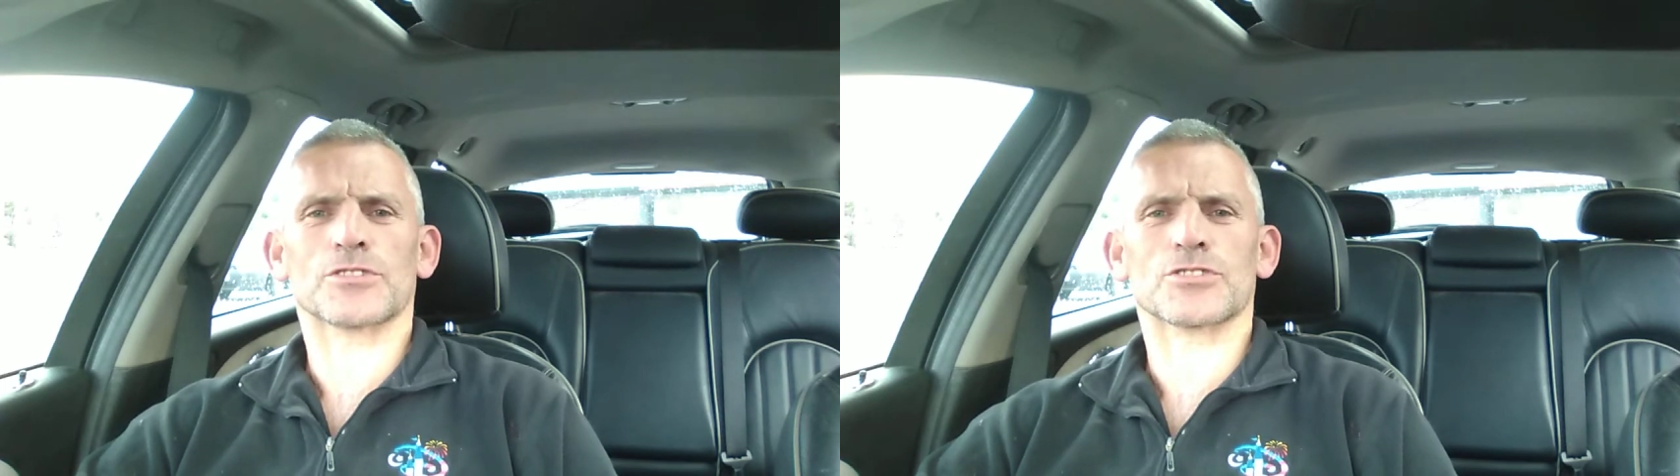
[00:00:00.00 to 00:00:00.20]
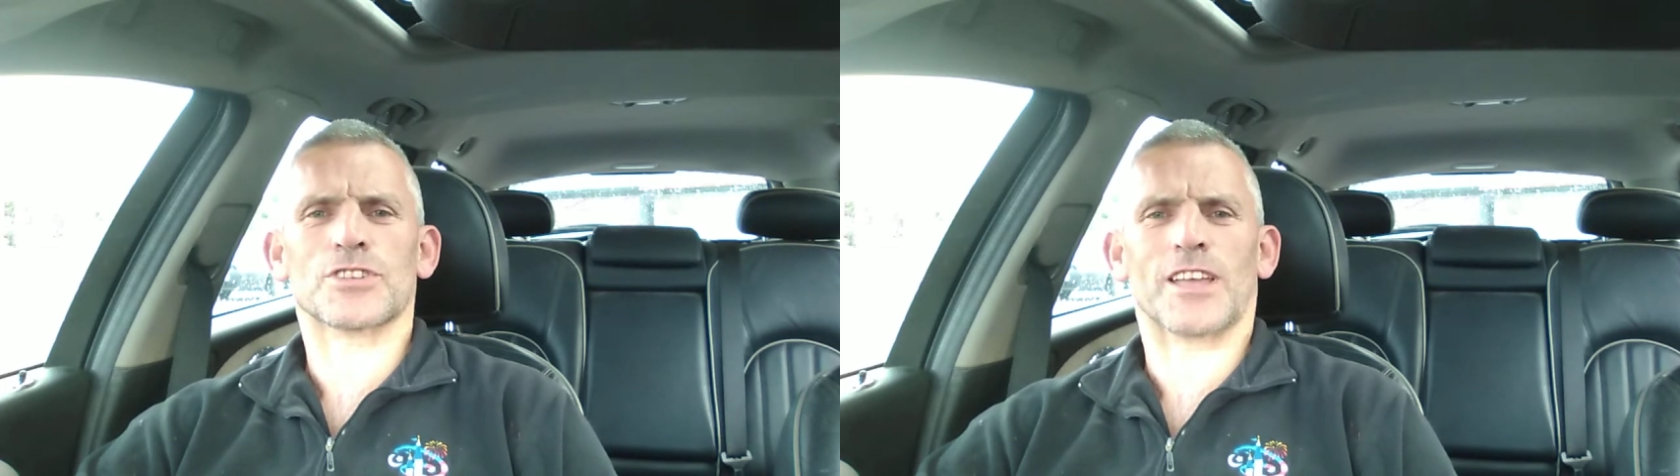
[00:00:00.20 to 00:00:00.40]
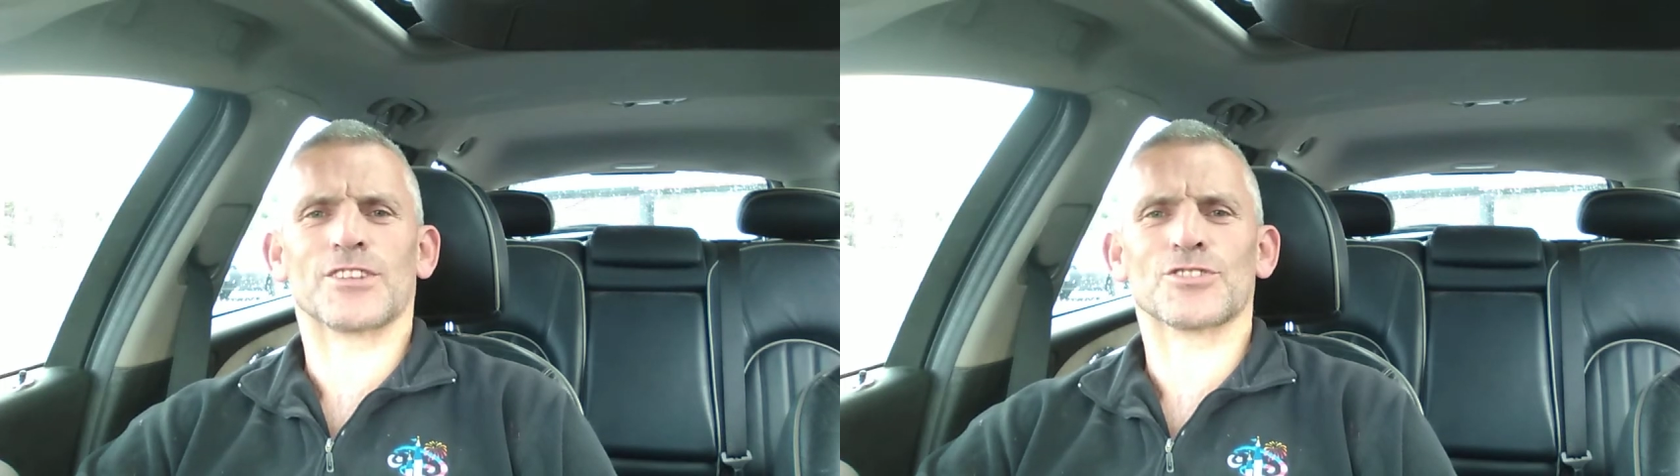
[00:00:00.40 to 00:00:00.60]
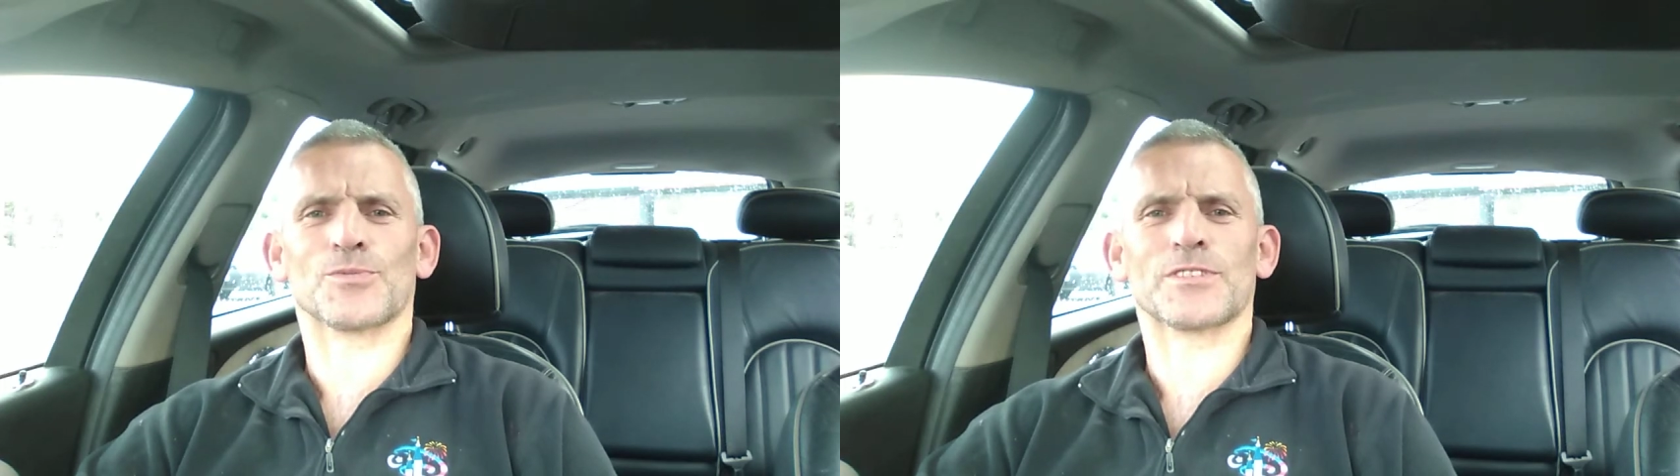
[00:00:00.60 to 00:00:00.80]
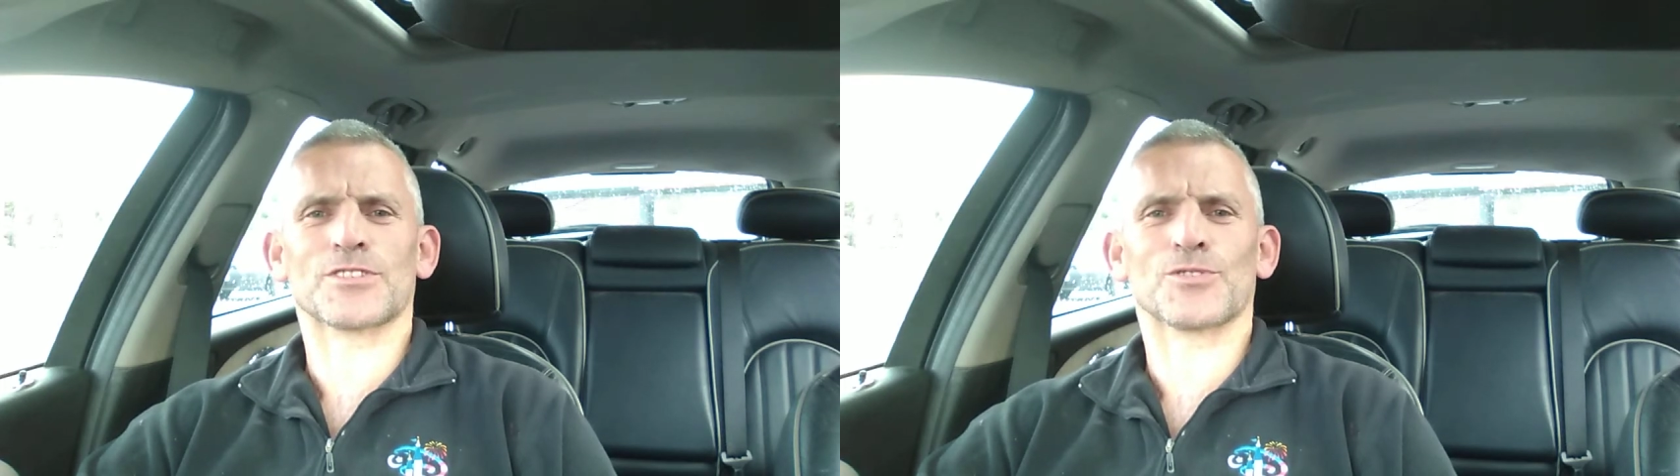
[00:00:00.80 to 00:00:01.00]
to change
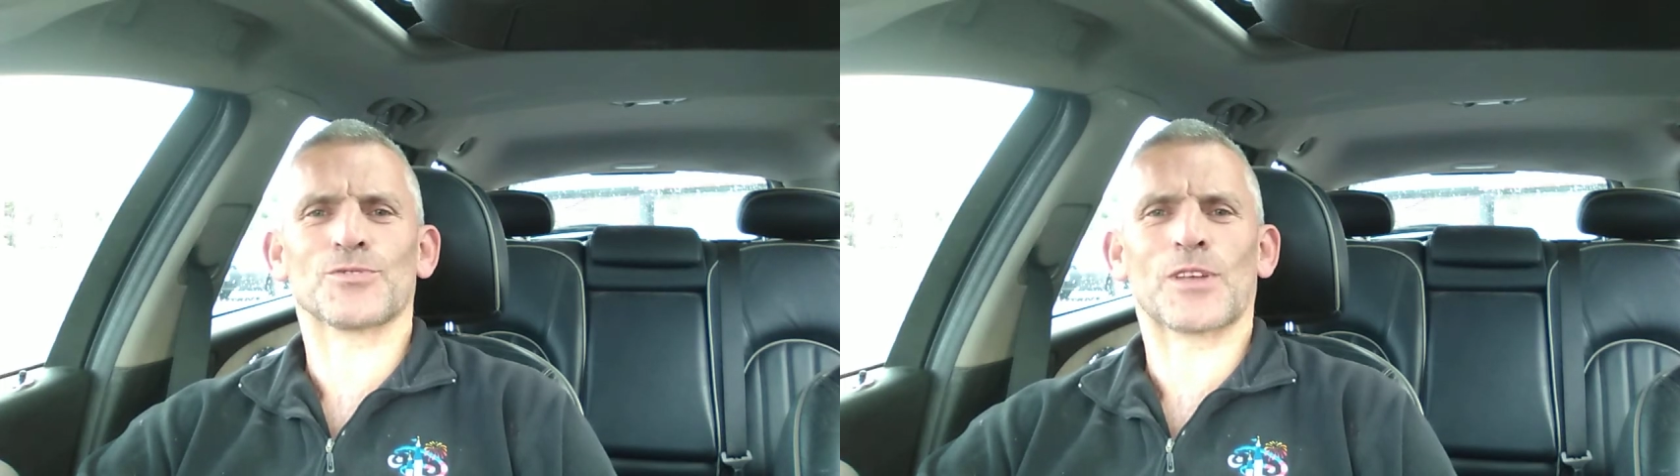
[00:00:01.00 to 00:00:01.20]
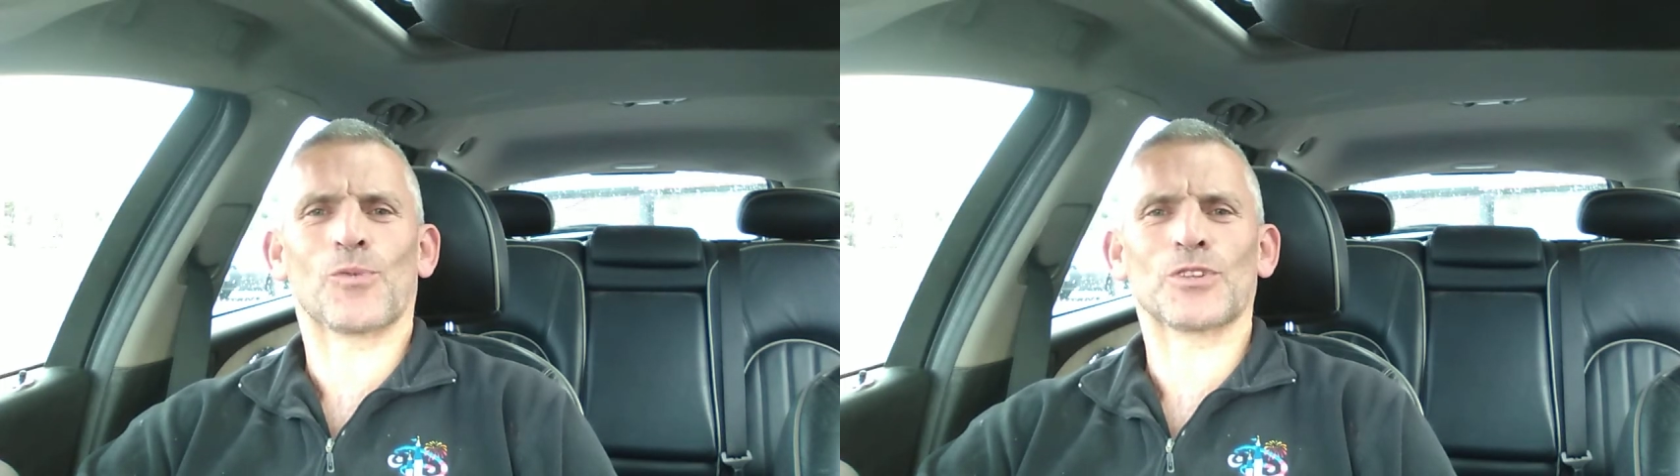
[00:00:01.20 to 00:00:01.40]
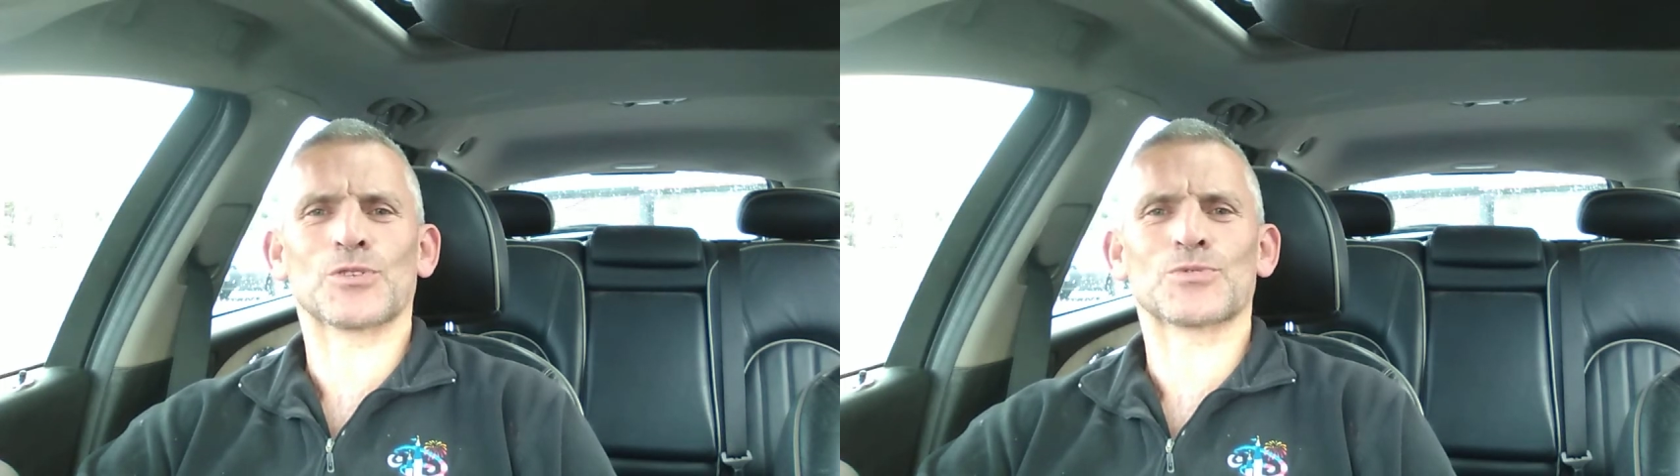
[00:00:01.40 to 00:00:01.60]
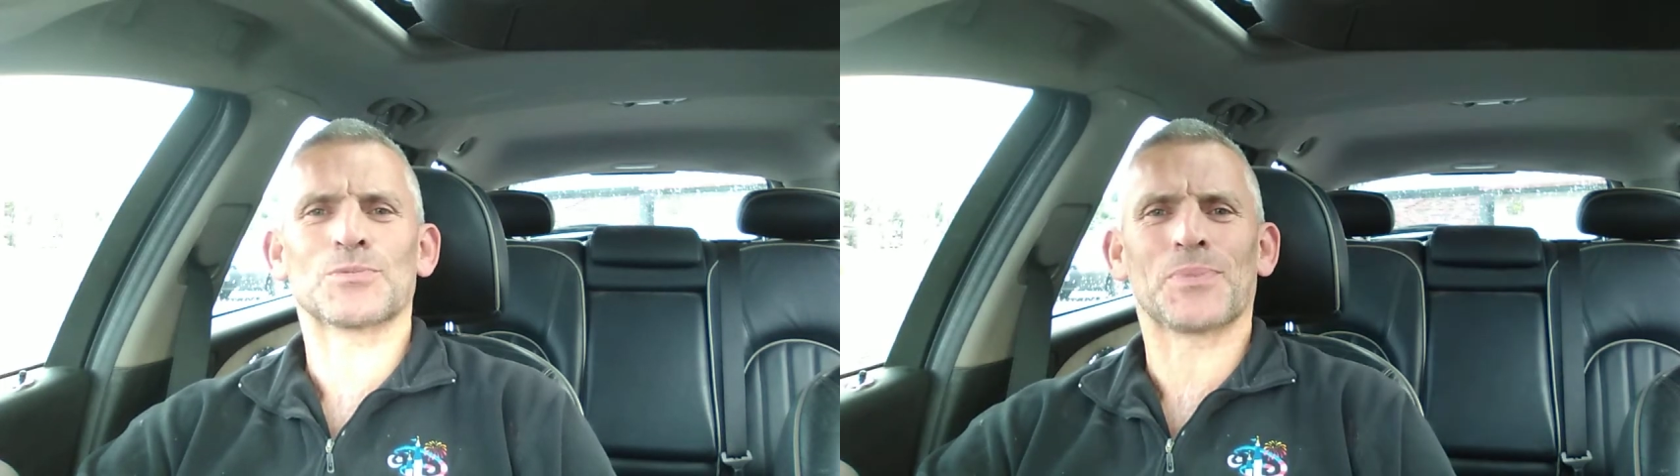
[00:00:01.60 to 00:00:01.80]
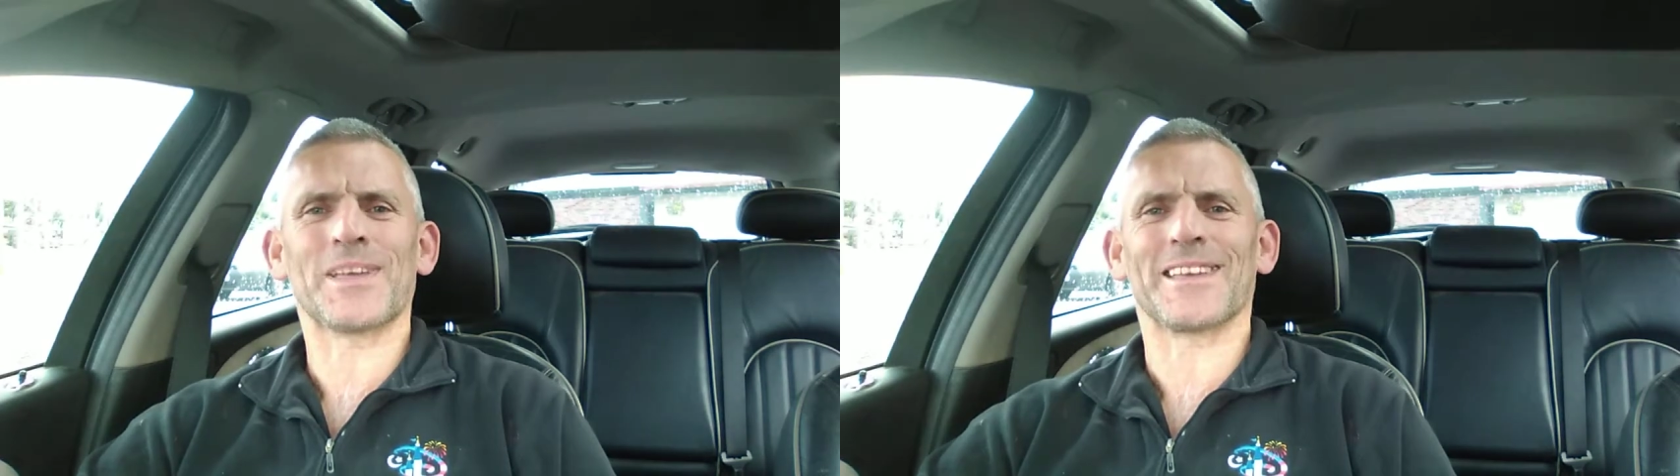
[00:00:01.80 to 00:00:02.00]
you into who they want you
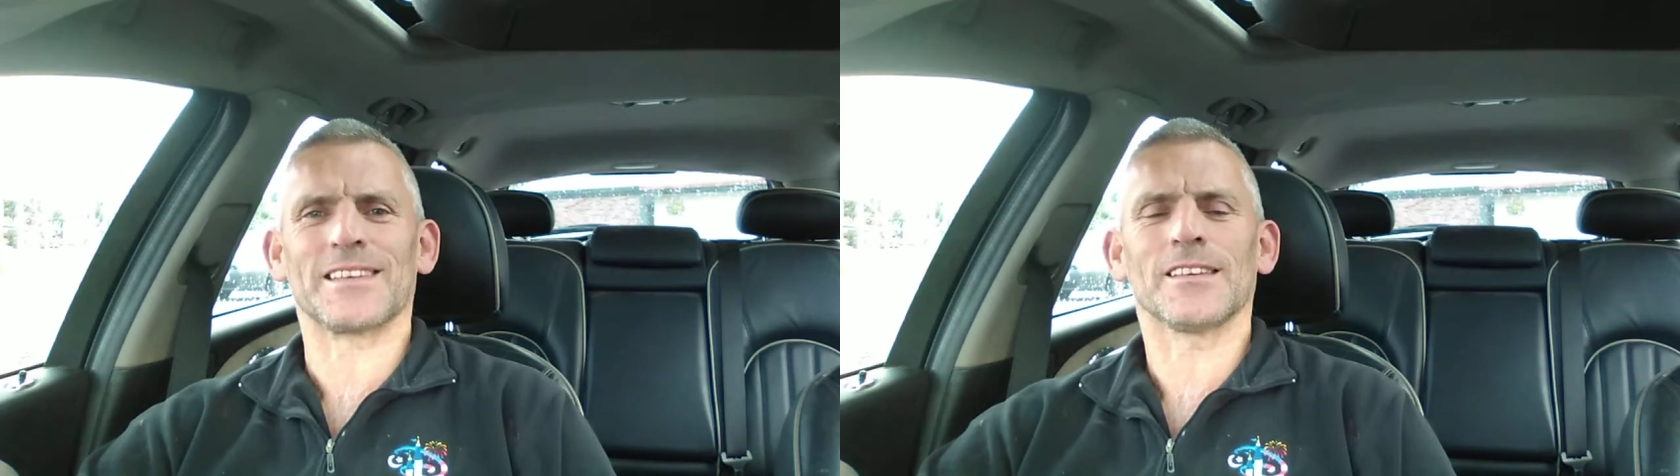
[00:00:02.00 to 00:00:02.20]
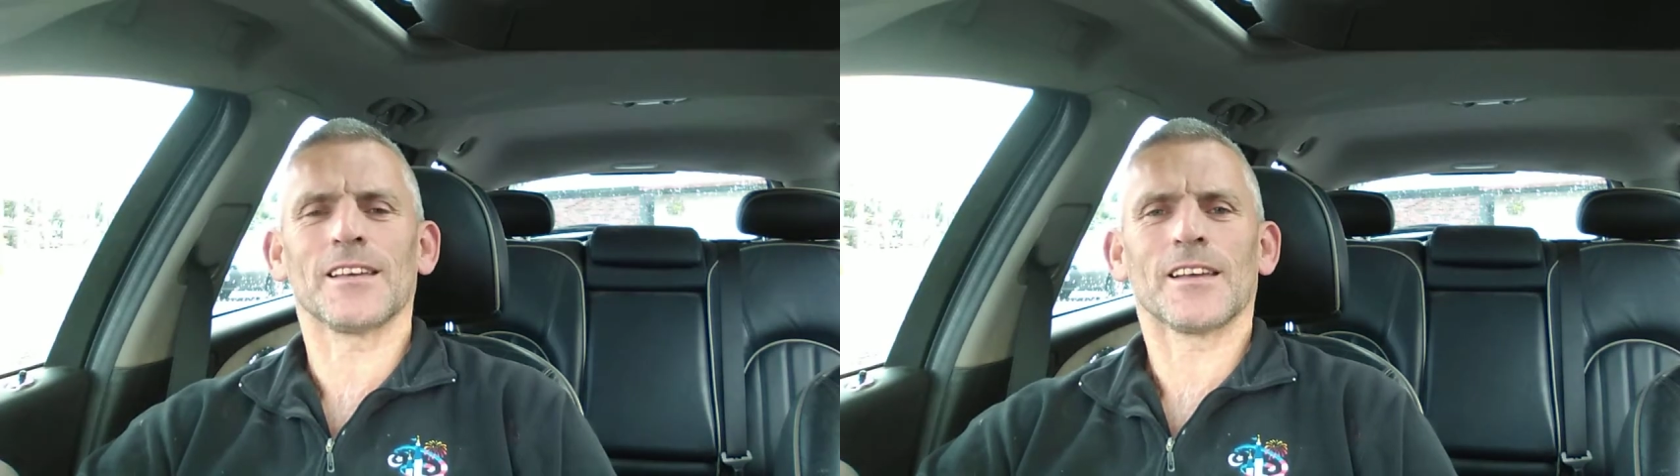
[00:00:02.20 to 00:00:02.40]
to be.